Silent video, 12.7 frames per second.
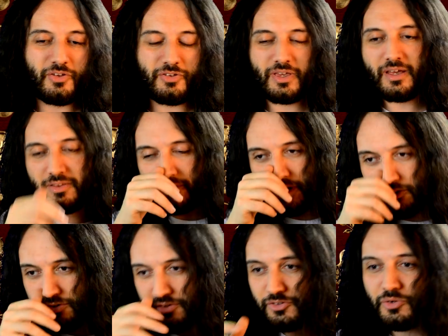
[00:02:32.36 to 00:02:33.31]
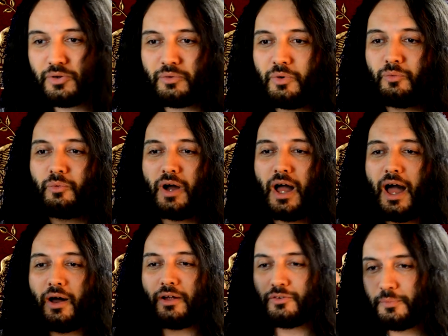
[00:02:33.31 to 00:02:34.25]
You see, the real centurion,
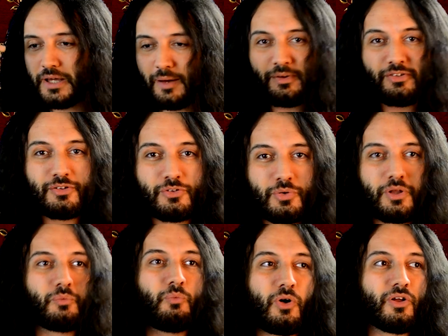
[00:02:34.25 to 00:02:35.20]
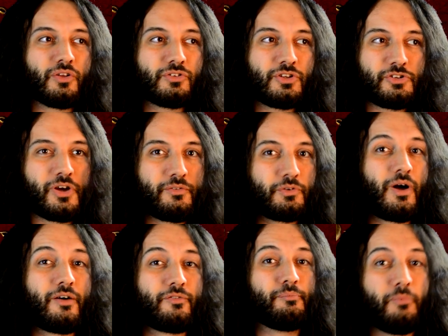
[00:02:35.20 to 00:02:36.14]
to become a centurion, what did you have to
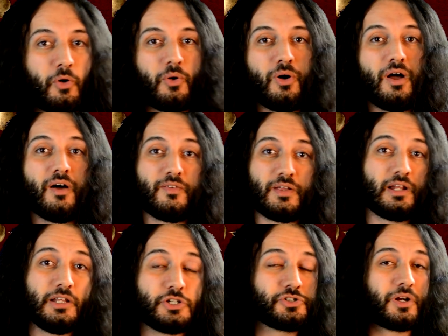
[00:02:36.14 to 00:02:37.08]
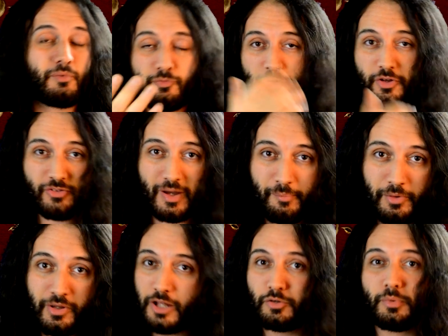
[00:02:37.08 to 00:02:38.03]
have more than a legionary? But for
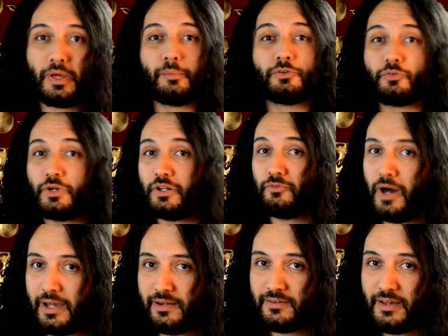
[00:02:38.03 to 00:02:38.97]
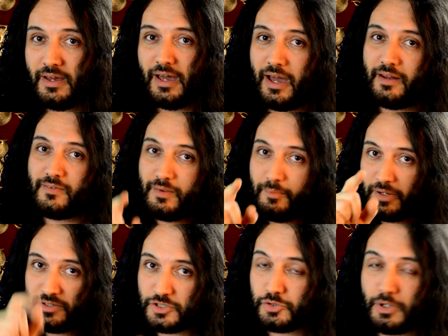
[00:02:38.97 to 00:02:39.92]
example, you had to be able to read and write. And a
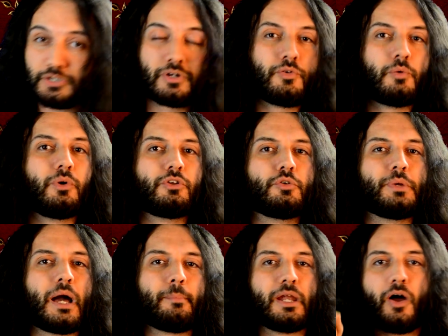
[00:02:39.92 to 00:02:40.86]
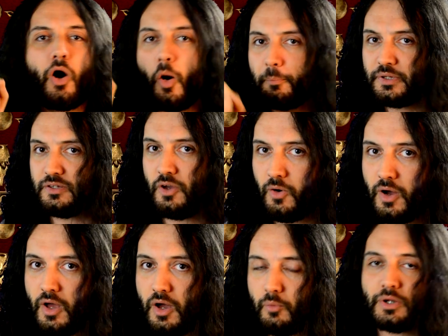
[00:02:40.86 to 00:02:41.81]
similar situation if you wanted to become an optio,
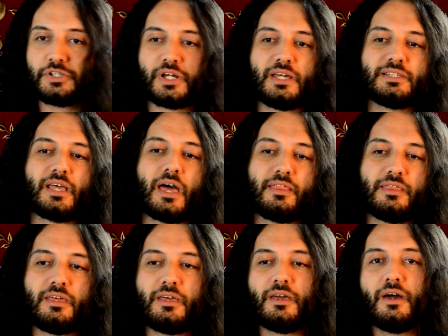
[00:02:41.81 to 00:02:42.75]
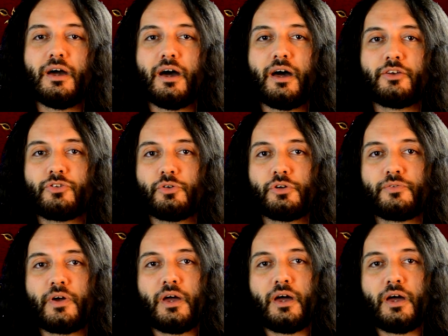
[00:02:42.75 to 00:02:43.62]
which is the sort of